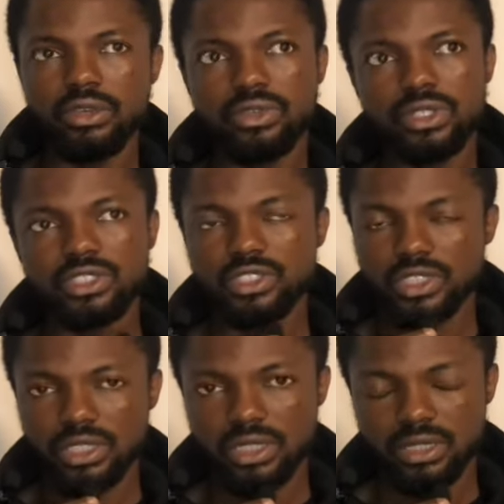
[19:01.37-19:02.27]
if you're
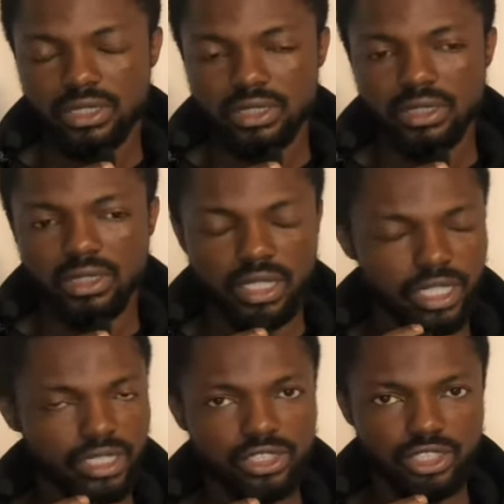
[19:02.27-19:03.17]
interested in
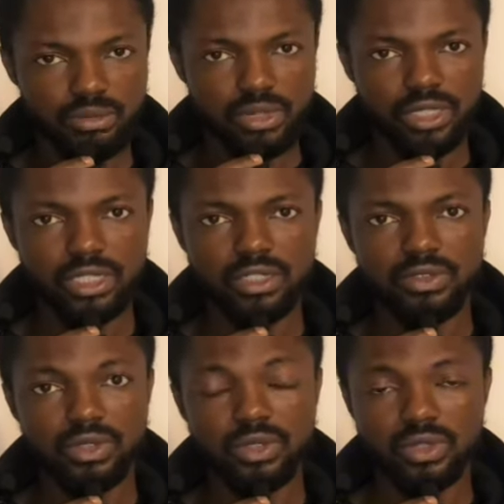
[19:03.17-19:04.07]
learning German,
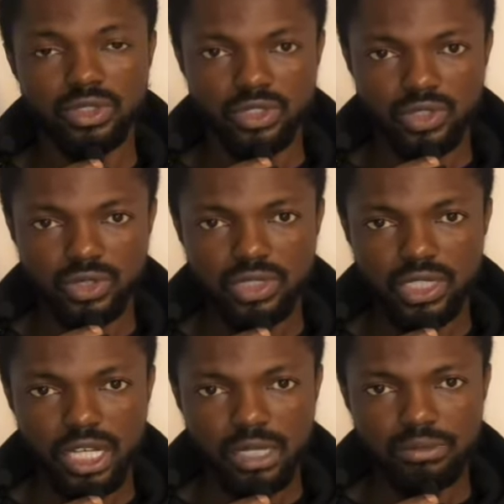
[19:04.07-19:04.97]
if you don't want to use
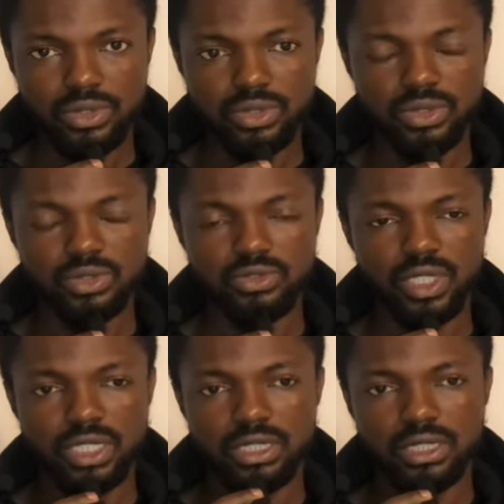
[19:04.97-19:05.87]
the apps, you could
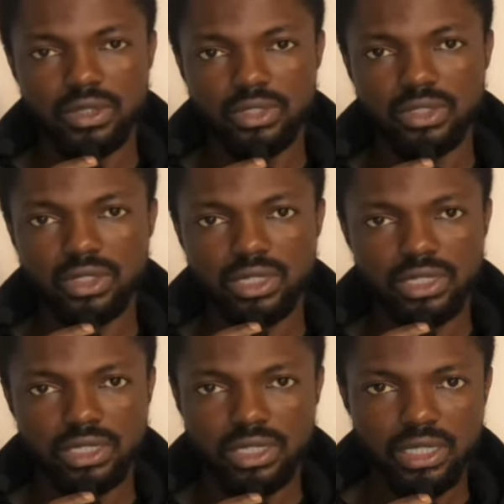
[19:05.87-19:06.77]
register with
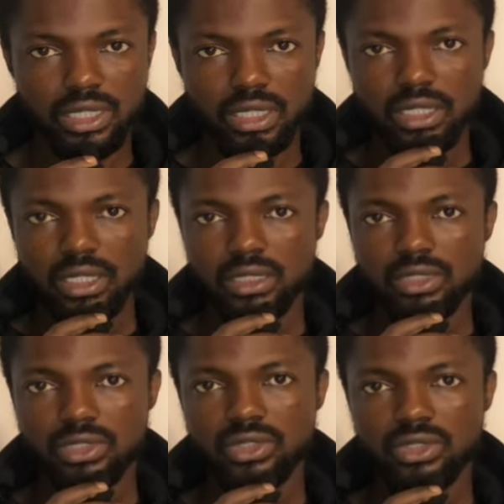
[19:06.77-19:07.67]
Goethe
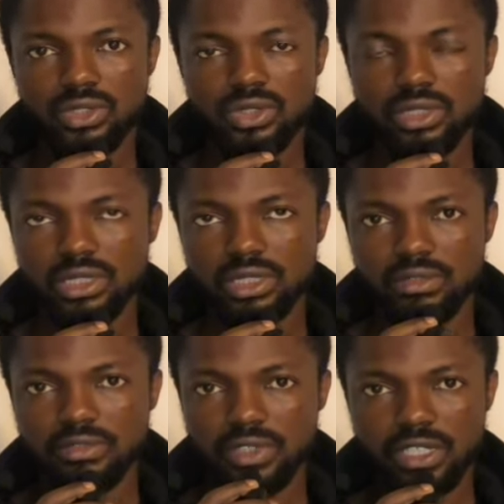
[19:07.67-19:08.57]
Institute. It's
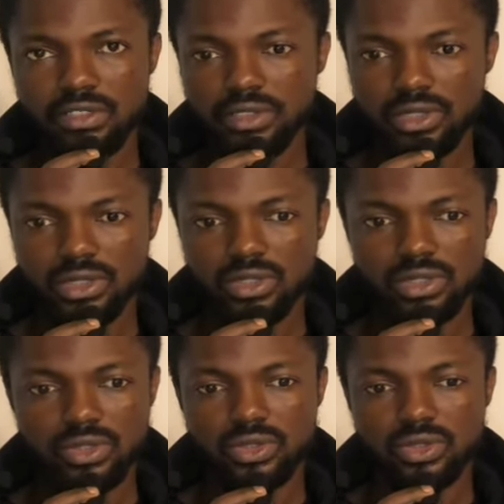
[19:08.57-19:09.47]
in Frankfurt.
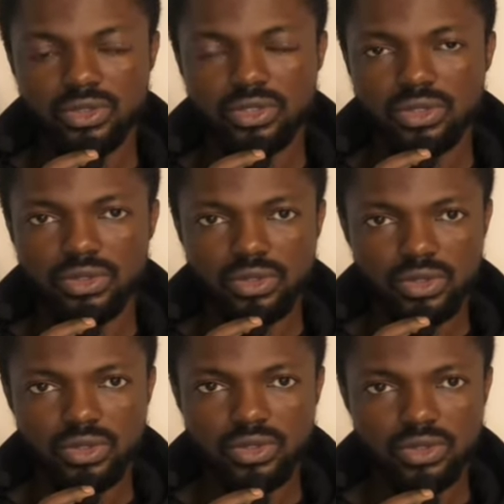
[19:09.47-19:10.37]
You could
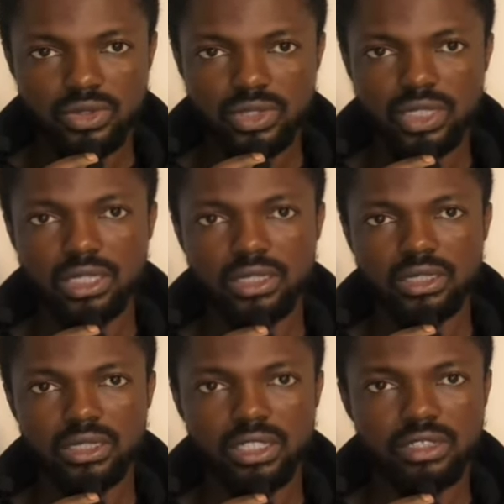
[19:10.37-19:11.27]
Google to see
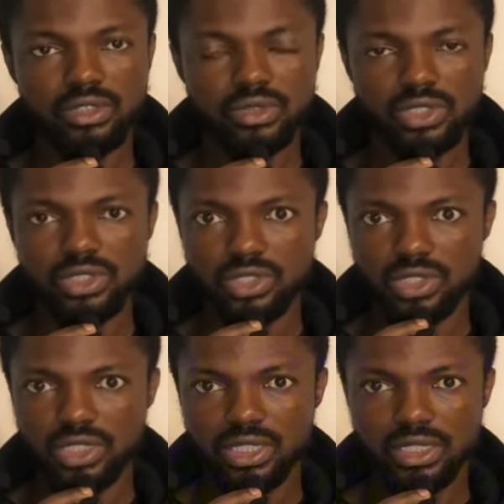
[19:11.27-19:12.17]
the nearest one in
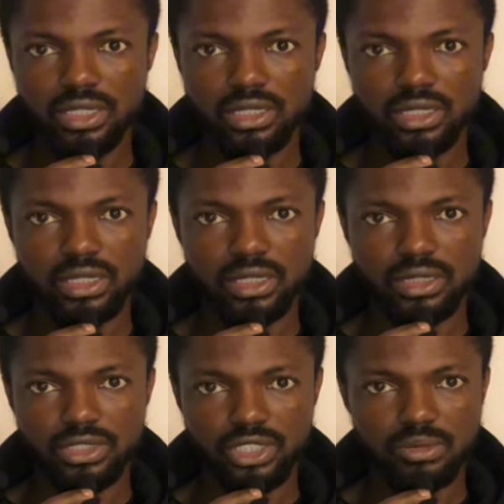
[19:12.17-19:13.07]
your city
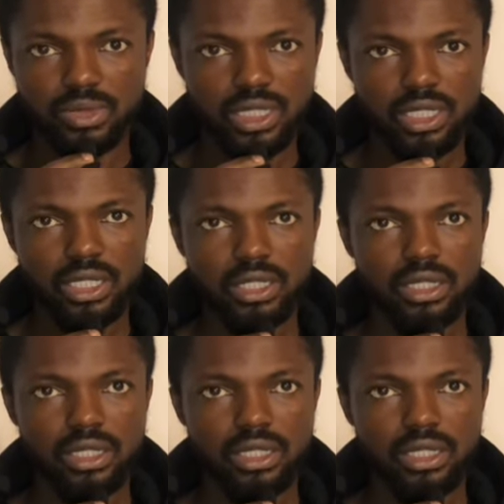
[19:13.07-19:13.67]
in Germany.